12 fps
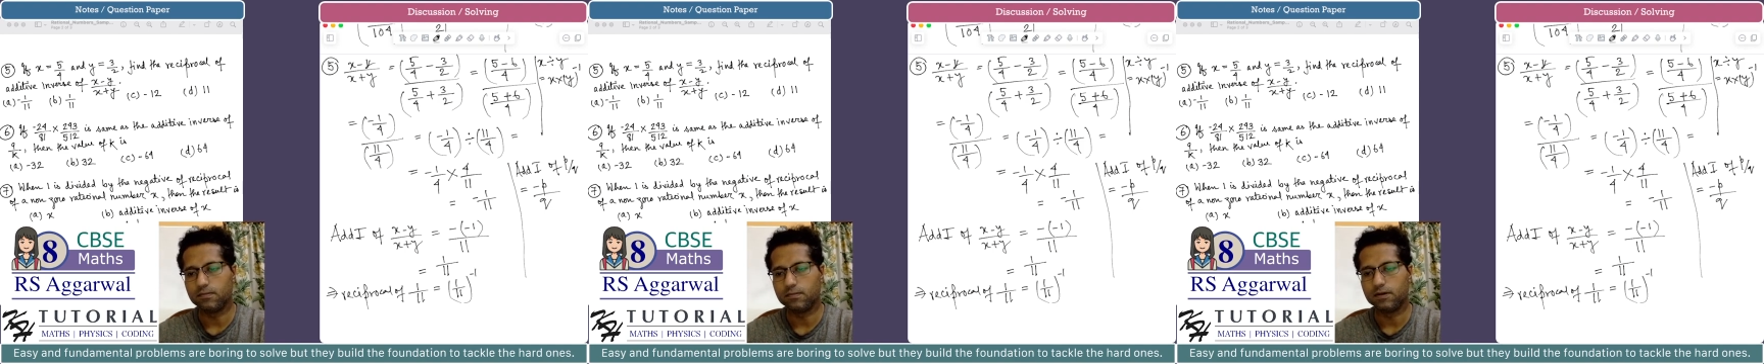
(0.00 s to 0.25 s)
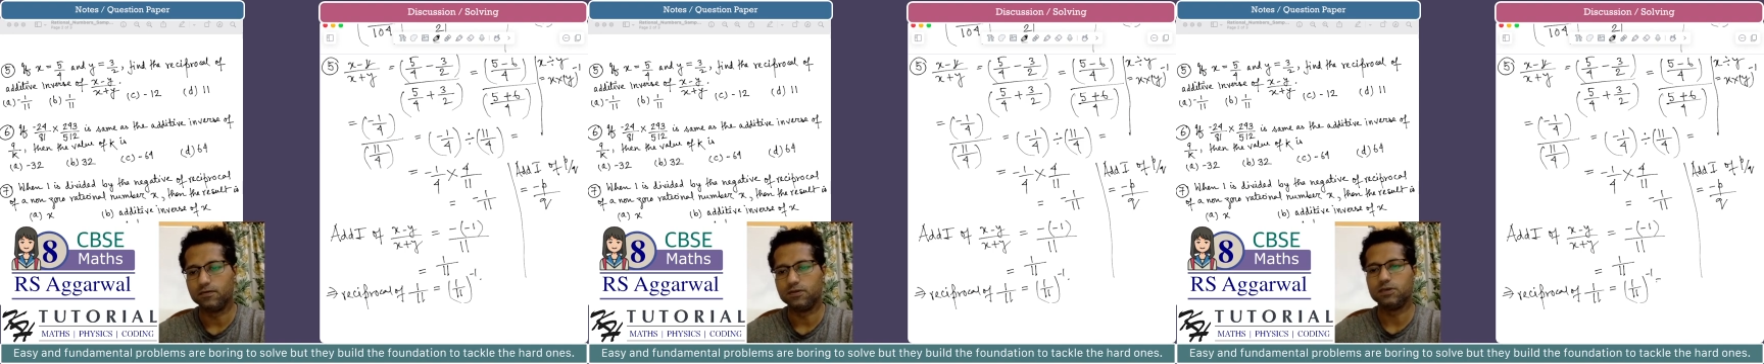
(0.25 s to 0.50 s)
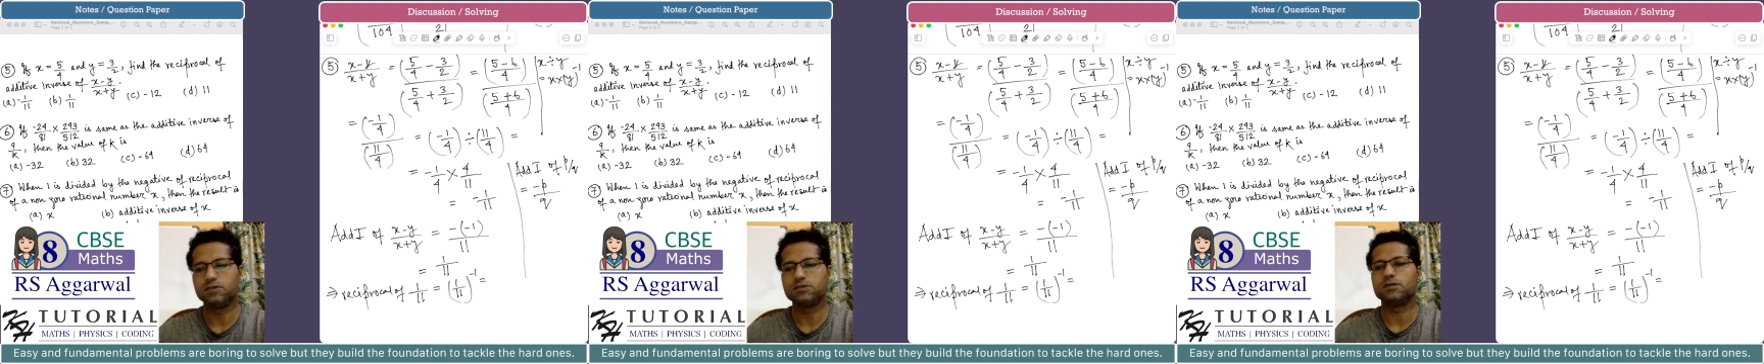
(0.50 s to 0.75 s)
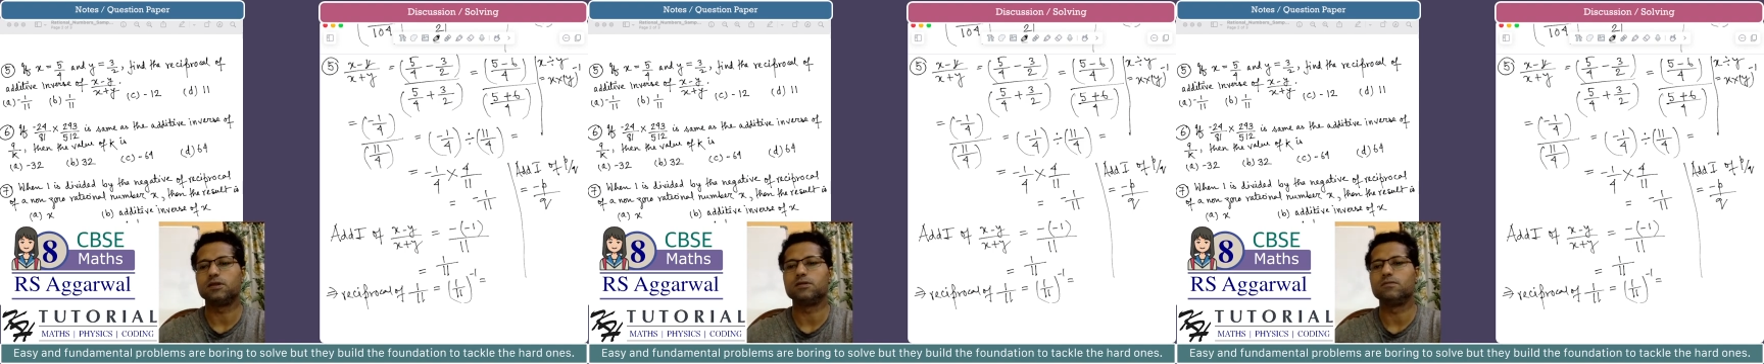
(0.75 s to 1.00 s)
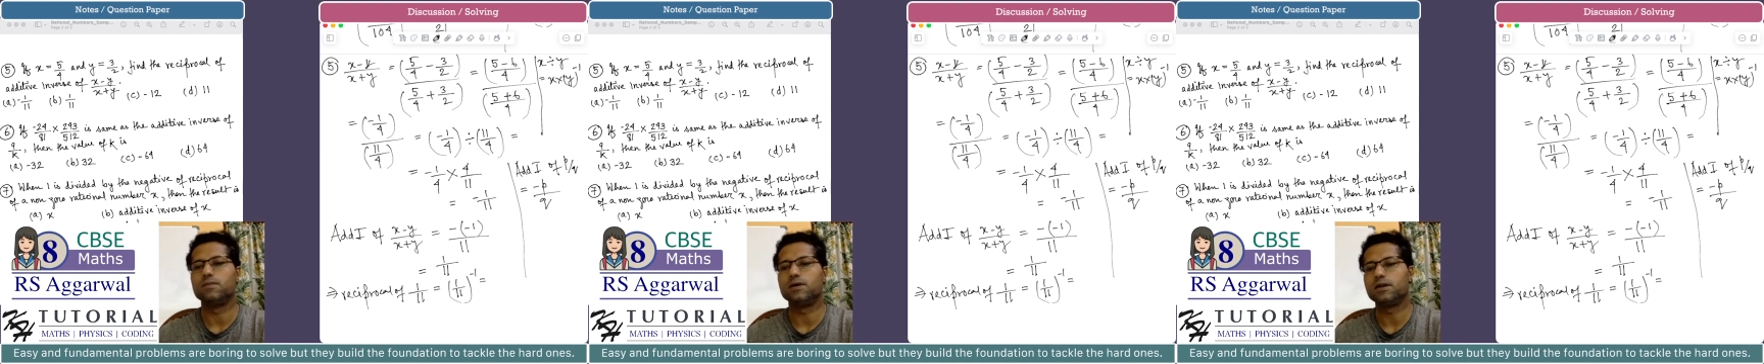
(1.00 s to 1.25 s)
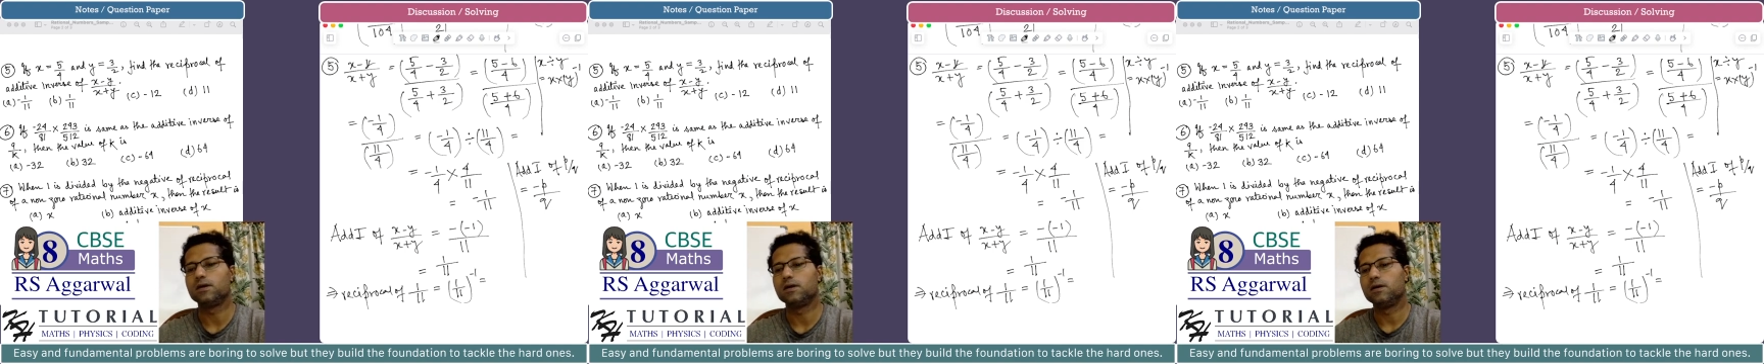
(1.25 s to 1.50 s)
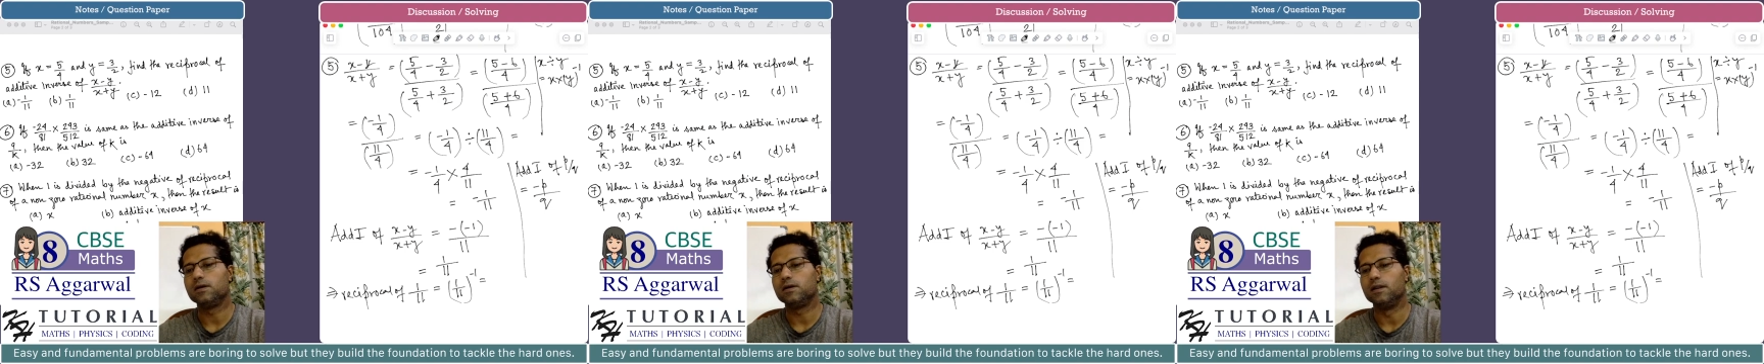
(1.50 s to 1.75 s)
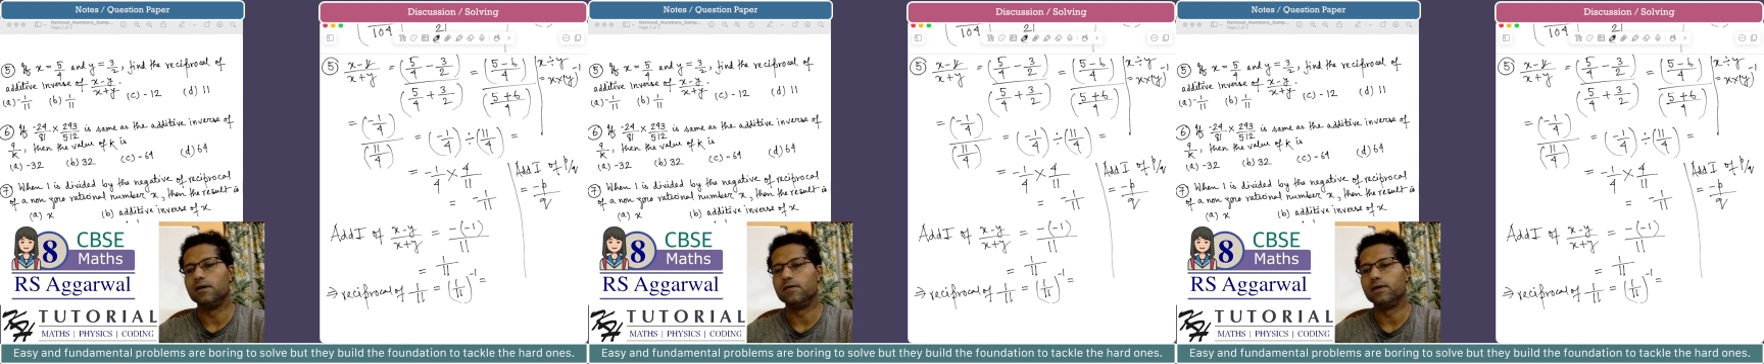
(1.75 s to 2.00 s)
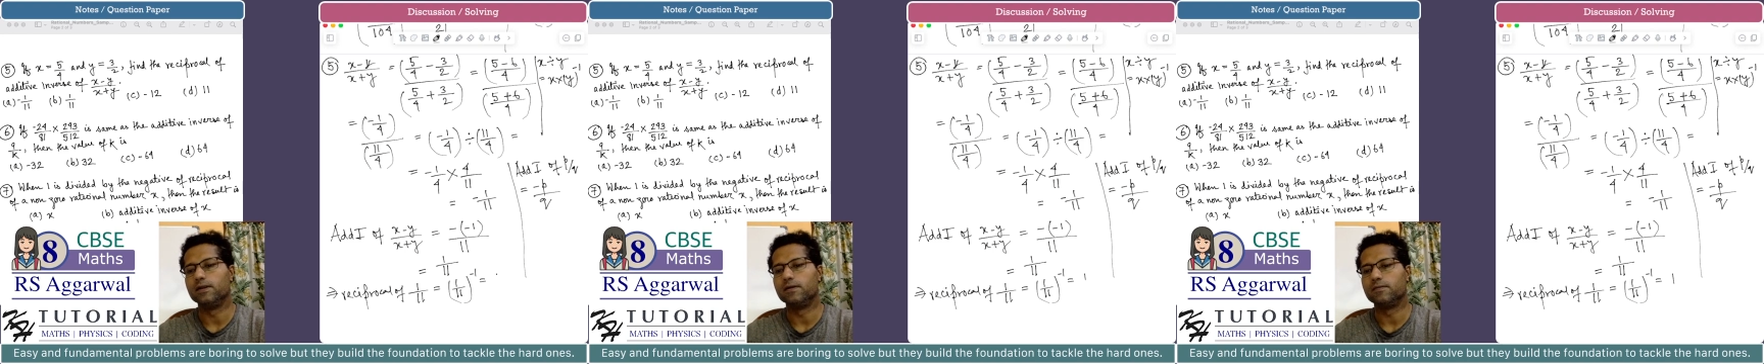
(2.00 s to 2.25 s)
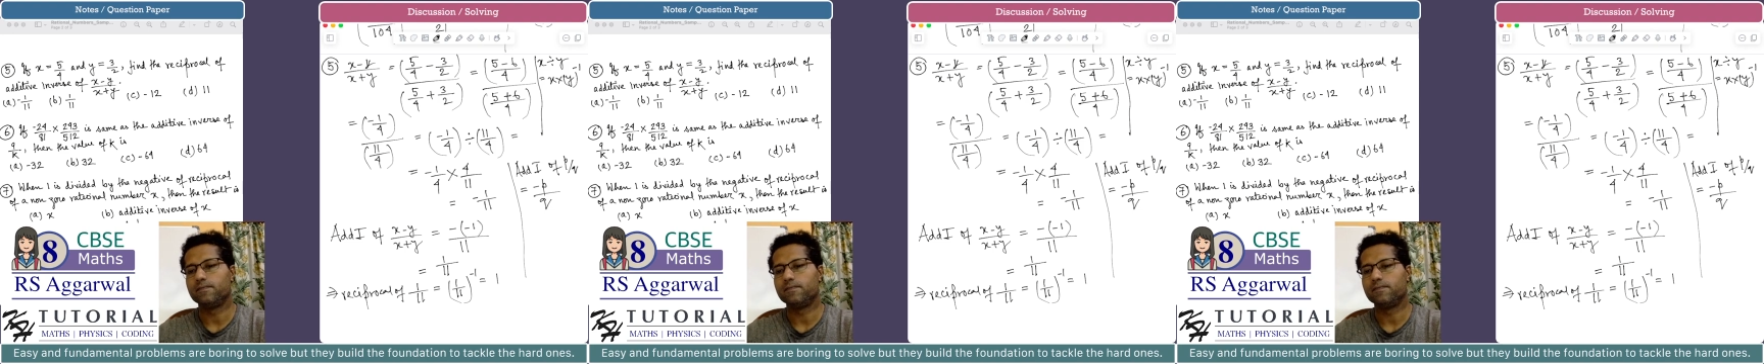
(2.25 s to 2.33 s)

but which is nothing but 11.